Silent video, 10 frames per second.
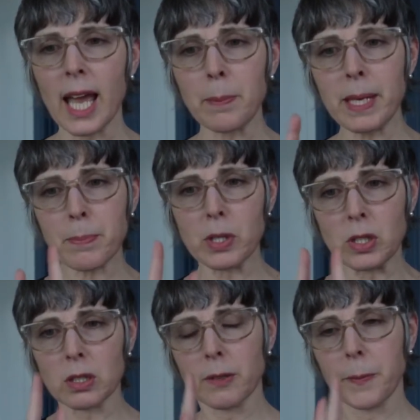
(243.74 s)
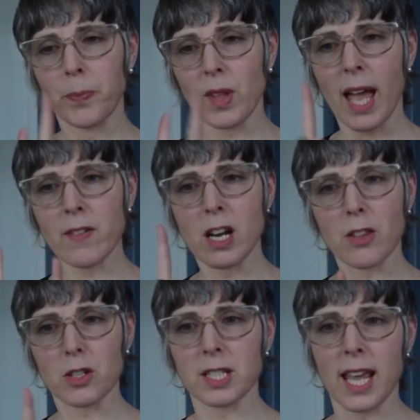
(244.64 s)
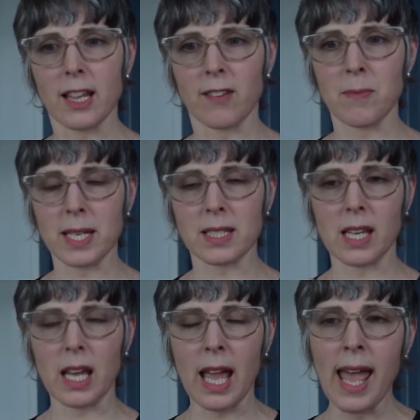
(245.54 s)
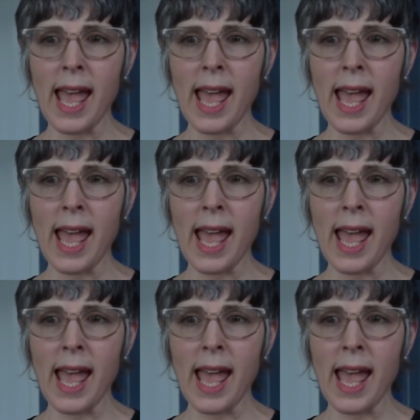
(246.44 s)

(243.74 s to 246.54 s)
and people have another scale of mixing.